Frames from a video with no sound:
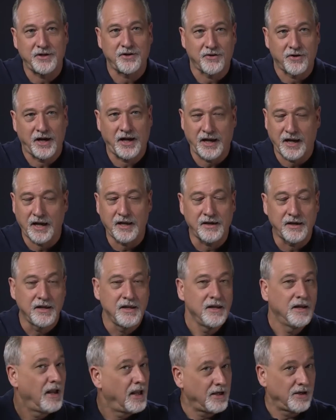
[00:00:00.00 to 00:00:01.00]
in your hand
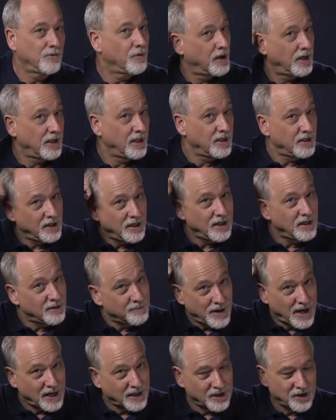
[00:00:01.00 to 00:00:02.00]
and you want hit in
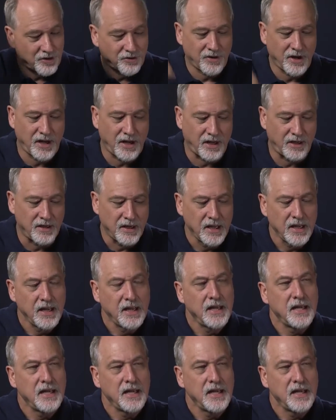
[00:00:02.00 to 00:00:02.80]
the back of your head.